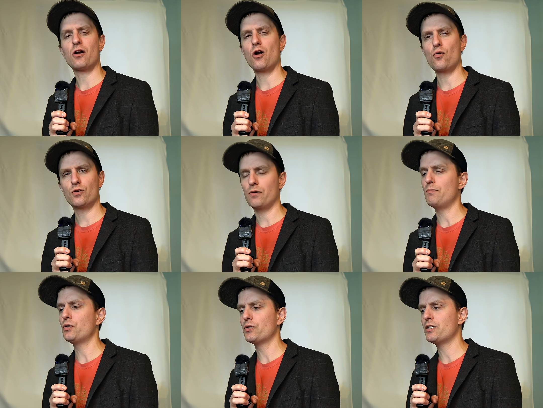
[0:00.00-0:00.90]
our own
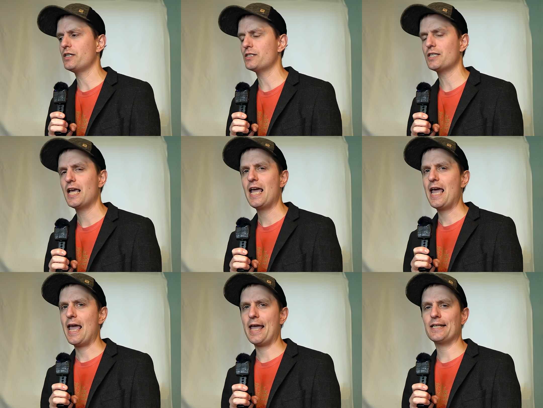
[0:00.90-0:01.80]
communities,
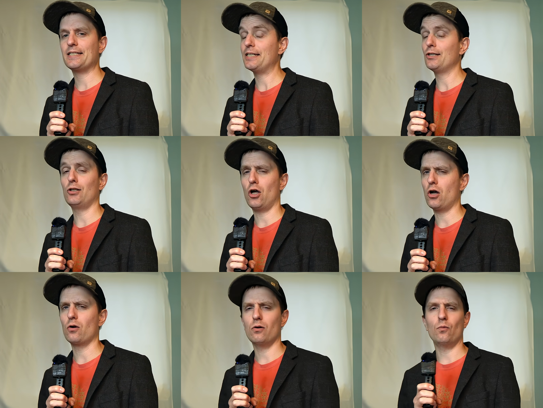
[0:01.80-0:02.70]
and get
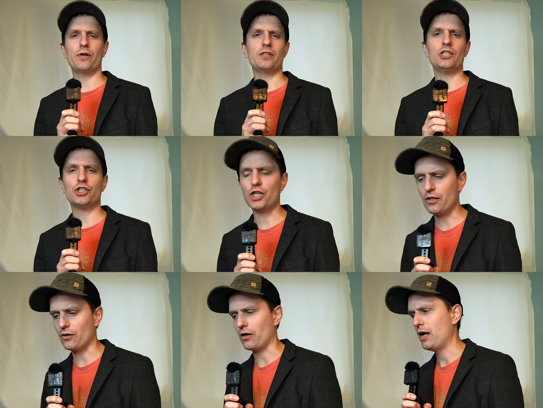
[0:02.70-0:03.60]
along with each
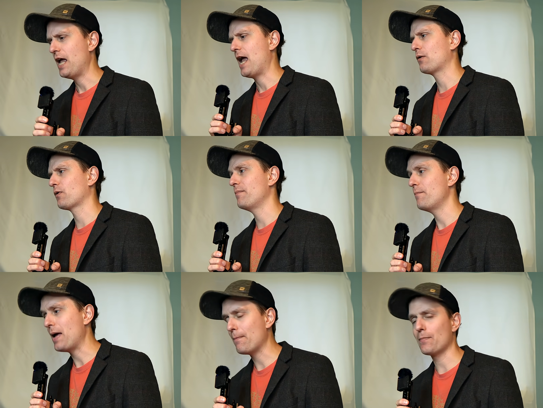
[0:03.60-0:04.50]
other. And
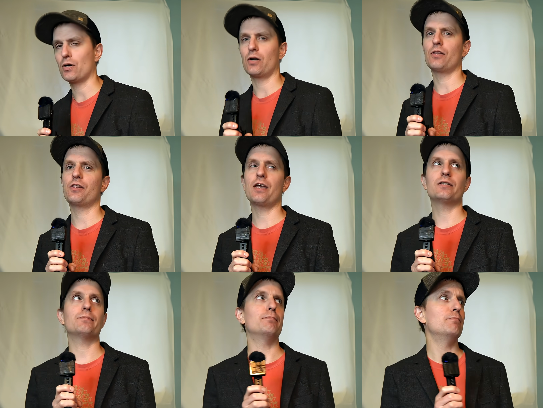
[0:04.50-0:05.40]
remember
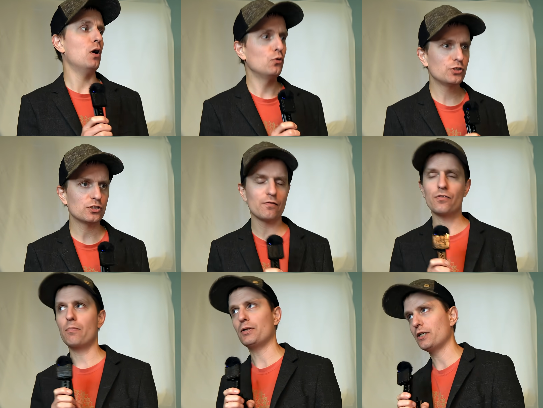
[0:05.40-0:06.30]
that most of
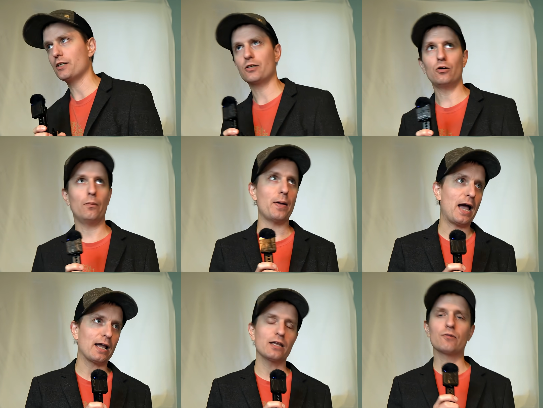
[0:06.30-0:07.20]
the political
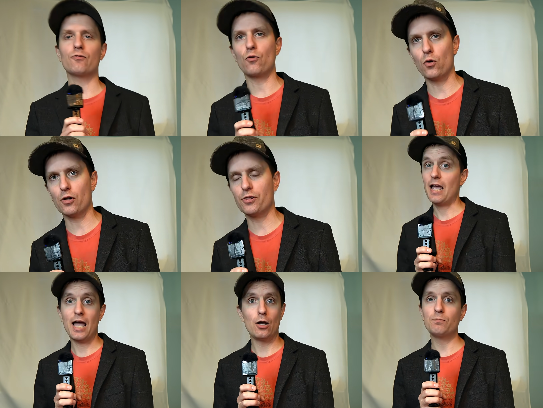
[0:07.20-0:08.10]
back and forth
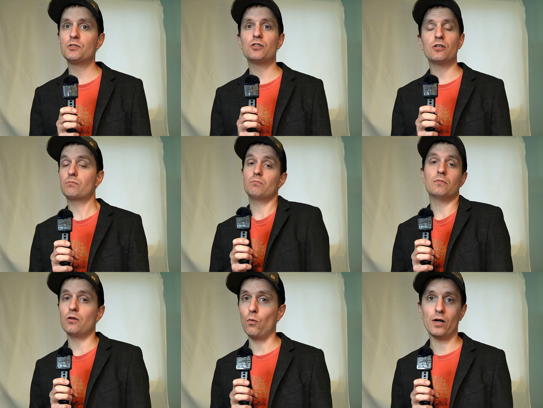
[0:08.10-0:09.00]
helps the
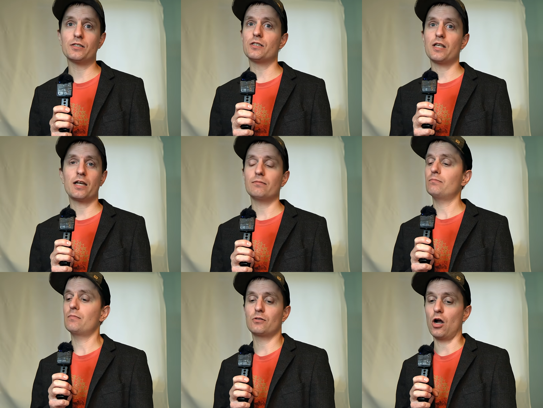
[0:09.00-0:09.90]
ones that
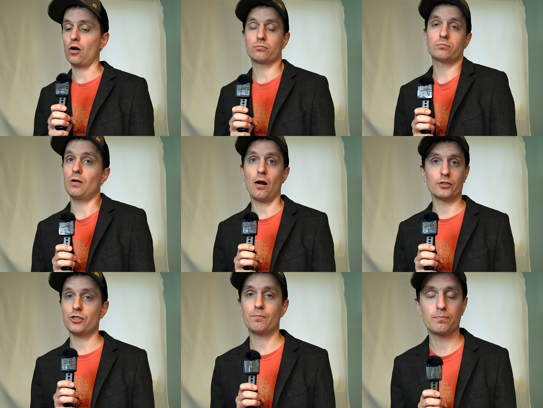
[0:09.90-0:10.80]
are
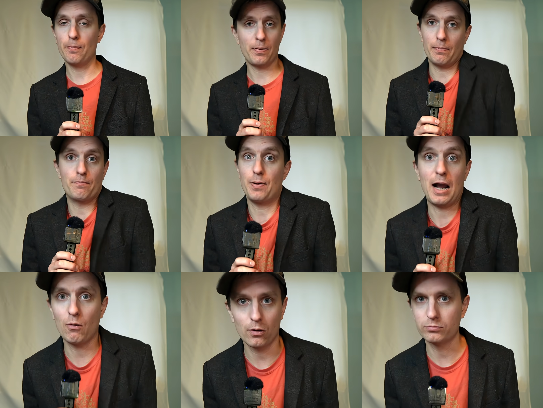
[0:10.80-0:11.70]
just
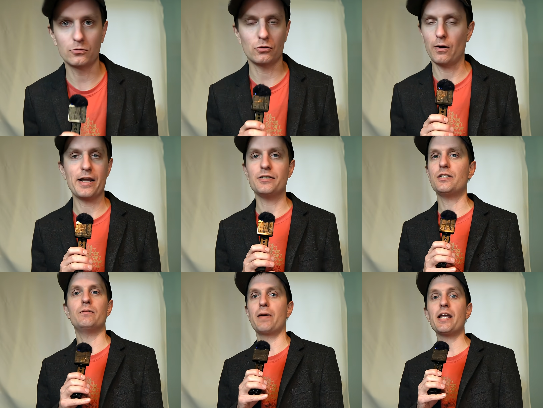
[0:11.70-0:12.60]
power
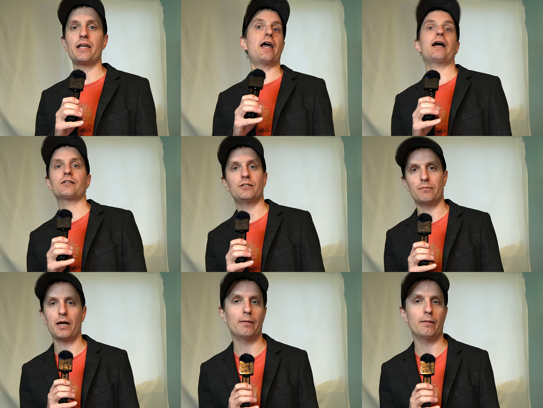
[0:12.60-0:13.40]
crazy maniacs, in my